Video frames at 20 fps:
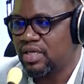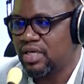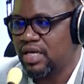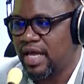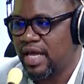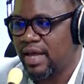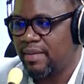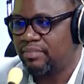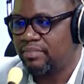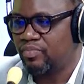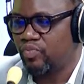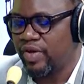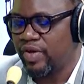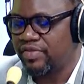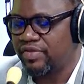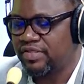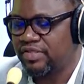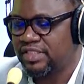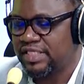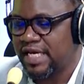
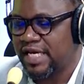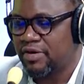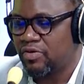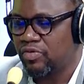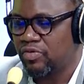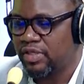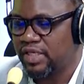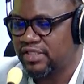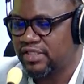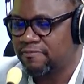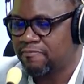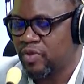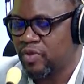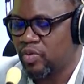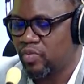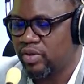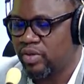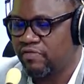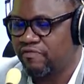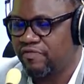with stakeholders
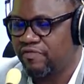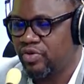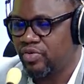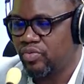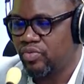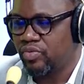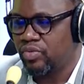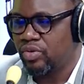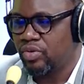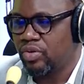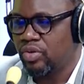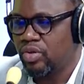with a view